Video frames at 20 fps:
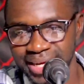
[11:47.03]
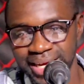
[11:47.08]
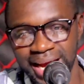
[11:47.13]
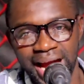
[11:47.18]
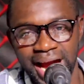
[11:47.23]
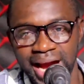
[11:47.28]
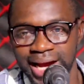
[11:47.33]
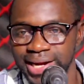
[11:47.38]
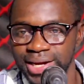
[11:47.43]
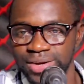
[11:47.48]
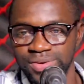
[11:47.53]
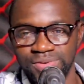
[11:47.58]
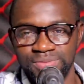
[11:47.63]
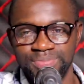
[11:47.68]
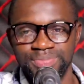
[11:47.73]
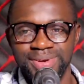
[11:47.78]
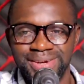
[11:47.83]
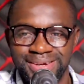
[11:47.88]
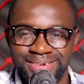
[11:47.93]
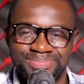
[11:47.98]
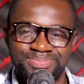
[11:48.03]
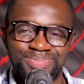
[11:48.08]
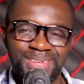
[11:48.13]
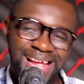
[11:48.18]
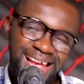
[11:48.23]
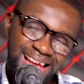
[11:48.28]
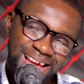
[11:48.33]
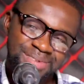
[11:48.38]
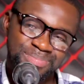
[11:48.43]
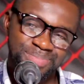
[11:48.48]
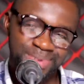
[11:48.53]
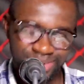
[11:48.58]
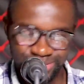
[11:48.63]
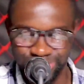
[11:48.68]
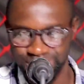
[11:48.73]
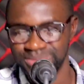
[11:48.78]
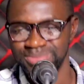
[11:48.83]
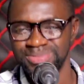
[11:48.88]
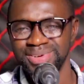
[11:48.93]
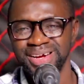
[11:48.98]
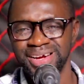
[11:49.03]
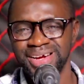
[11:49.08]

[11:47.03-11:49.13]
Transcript: ya hake no big dream